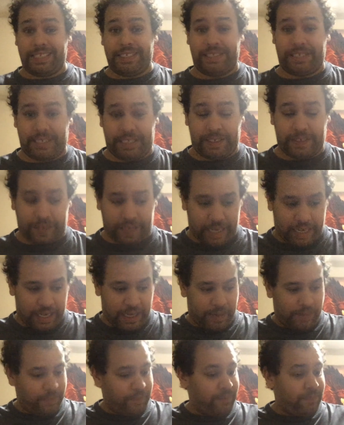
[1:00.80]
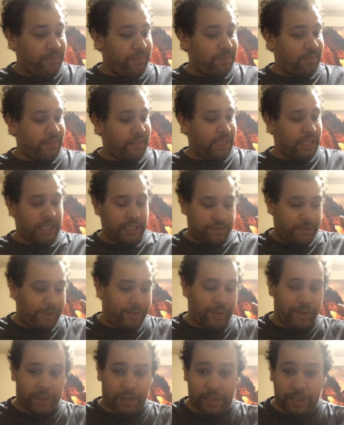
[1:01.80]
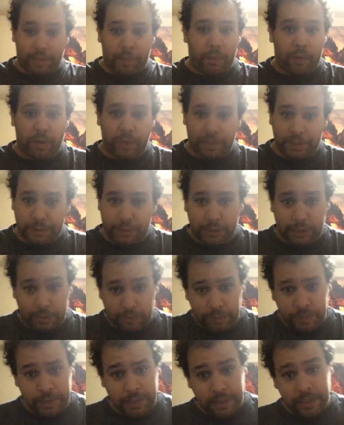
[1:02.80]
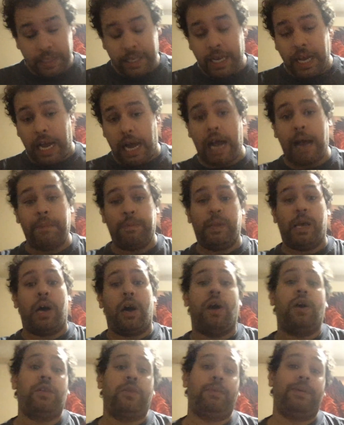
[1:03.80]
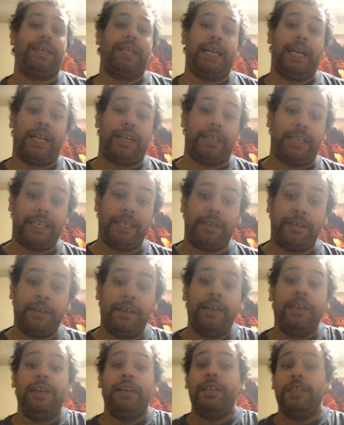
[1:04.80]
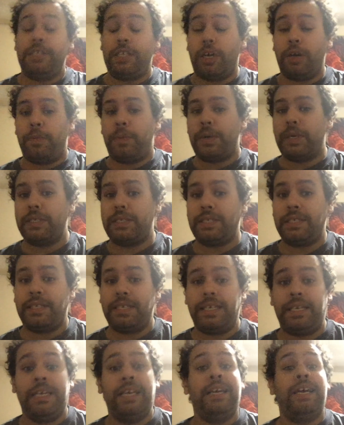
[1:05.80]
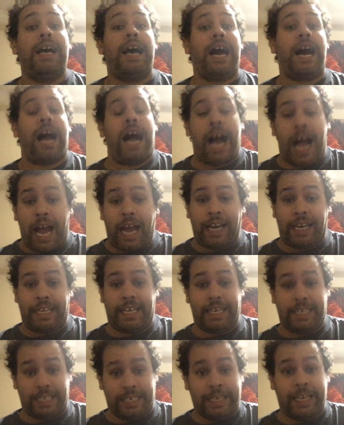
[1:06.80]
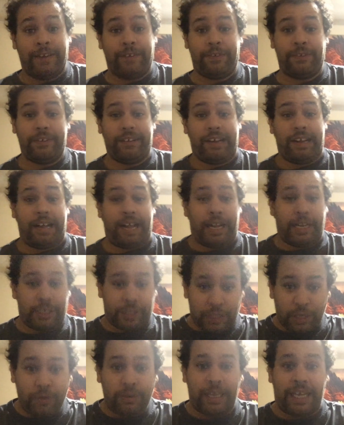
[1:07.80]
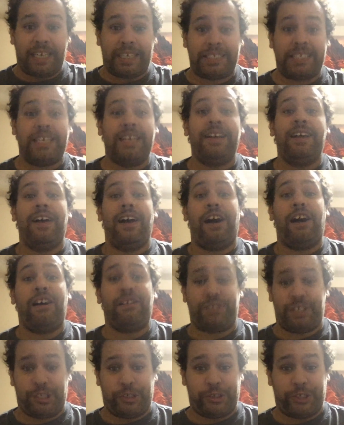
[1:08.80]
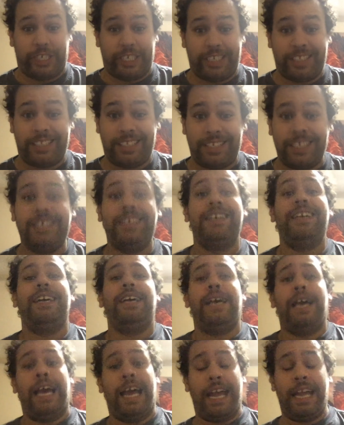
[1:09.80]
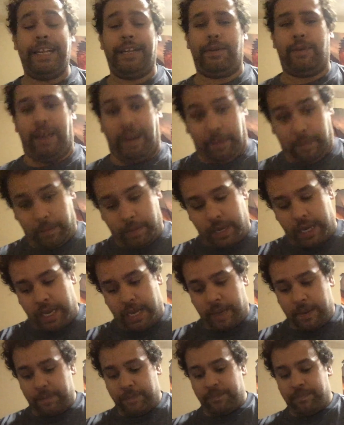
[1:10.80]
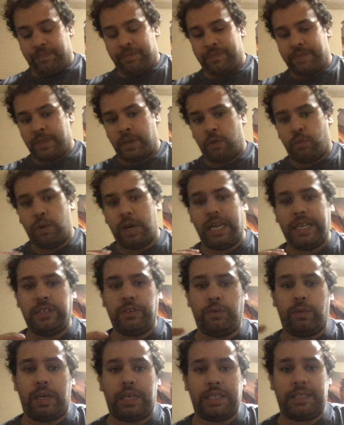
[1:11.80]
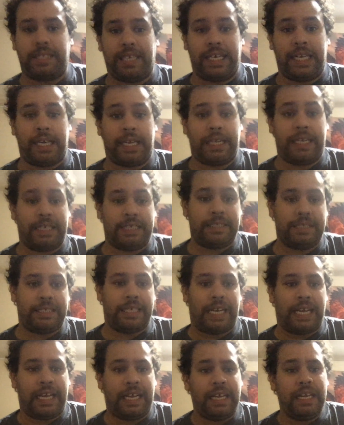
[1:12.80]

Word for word: see, um, it's very early in the morning, so I'm not all the way to hell here. So, personally, I can give two less of two shits. Anyway, um, what I do want to say is that